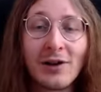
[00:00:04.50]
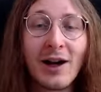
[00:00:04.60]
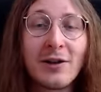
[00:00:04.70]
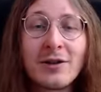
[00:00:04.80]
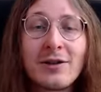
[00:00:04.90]
a
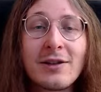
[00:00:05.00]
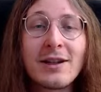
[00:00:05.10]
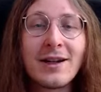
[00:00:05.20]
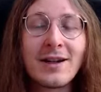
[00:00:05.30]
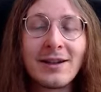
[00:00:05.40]
lot,
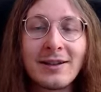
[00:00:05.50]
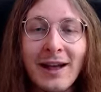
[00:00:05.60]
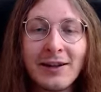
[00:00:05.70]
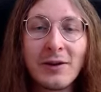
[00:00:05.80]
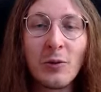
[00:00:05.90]

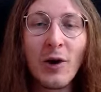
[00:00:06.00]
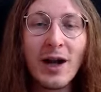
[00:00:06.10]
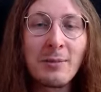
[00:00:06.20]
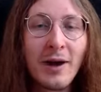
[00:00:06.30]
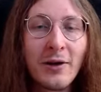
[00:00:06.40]
that why
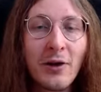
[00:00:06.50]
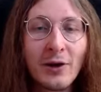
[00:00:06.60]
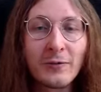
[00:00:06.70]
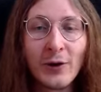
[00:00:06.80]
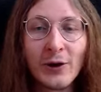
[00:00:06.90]
am I
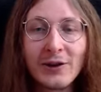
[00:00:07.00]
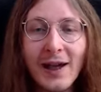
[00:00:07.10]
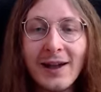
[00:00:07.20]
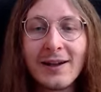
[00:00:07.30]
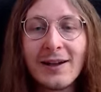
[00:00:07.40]
going for
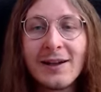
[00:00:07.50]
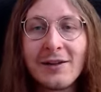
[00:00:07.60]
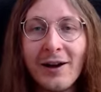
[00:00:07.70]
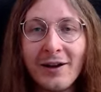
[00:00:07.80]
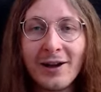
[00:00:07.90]
the
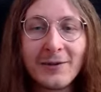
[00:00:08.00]
Incarnate